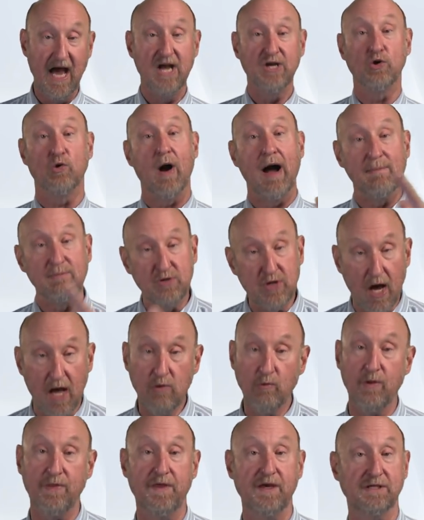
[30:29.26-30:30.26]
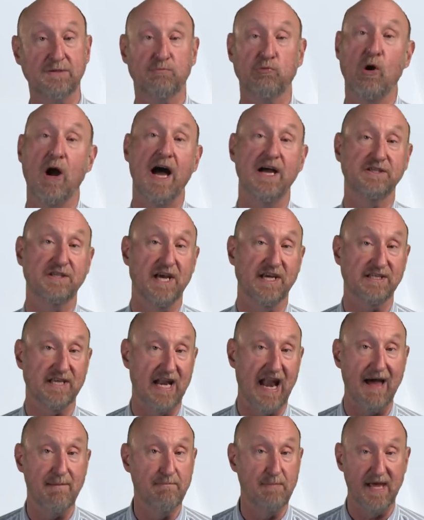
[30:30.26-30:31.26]
to I'm done with this process
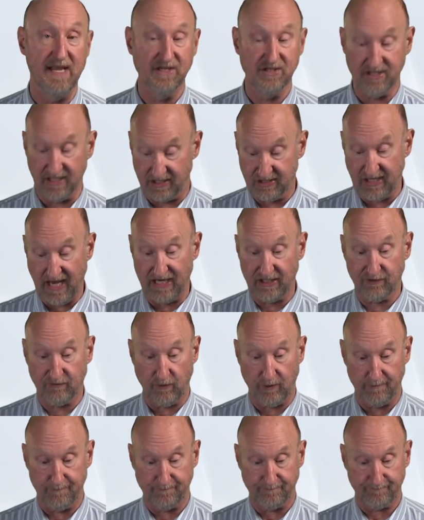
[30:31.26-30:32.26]
and I've been successful.